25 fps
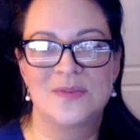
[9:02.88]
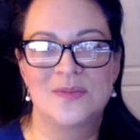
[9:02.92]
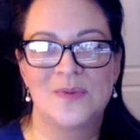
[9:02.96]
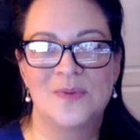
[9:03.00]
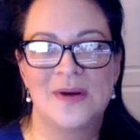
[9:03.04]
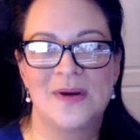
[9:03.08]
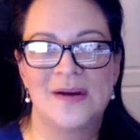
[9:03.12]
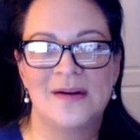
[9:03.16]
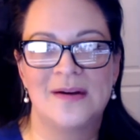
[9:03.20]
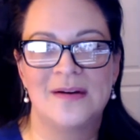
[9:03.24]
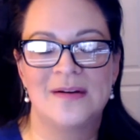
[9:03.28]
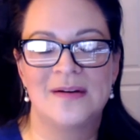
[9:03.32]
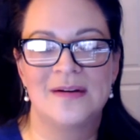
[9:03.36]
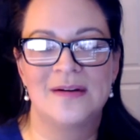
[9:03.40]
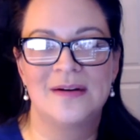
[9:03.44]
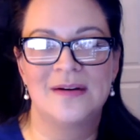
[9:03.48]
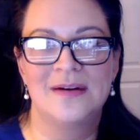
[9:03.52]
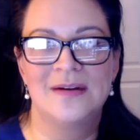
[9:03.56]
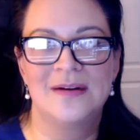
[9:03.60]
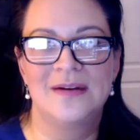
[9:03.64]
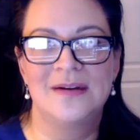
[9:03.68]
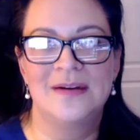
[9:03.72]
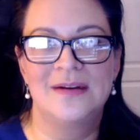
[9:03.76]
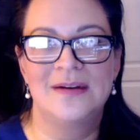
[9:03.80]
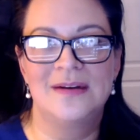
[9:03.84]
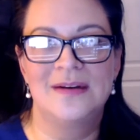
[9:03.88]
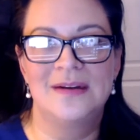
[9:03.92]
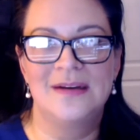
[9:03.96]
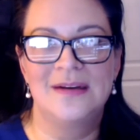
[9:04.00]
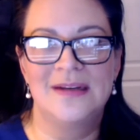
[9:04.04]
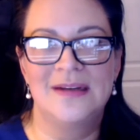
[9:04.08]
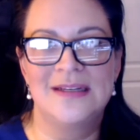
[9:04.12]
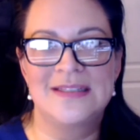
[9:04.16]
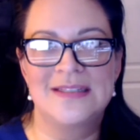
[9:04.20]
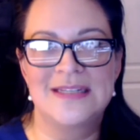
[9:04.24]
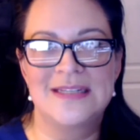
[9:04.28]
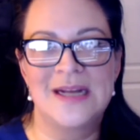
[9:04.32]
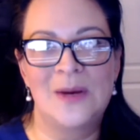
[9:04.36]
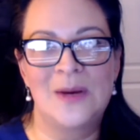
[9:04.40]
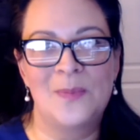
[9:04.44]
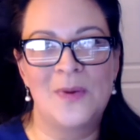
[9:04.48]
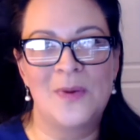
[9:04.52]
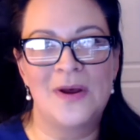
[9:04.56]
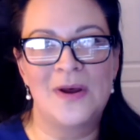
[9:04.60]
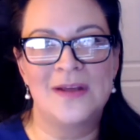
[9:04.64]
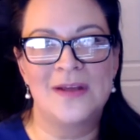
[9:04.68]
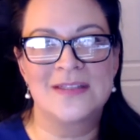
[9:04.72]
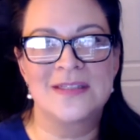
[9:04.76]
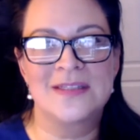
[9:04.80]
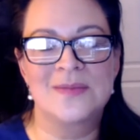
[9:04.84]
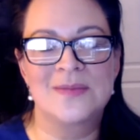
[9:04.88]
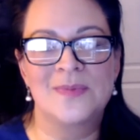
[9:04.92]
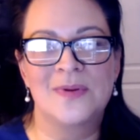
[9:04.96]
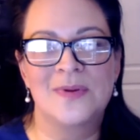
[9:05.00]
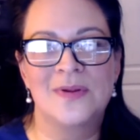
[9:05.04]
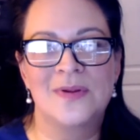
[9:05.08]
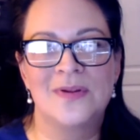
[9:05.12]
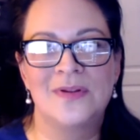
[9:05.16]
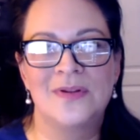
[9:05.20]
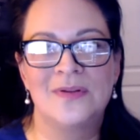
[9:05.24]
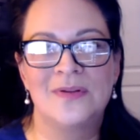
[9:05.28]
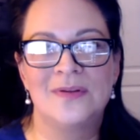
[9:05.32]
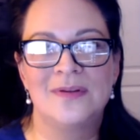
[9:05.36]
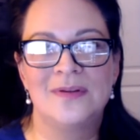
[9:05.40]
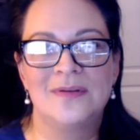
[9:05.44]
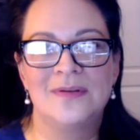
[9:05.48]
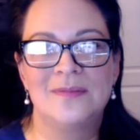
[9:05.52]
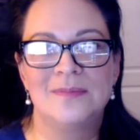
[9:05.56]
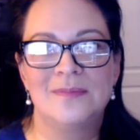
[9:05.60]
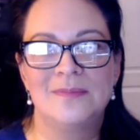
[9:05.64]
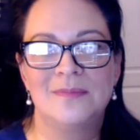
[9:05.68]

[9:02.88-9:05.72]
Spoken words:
where it's now possible,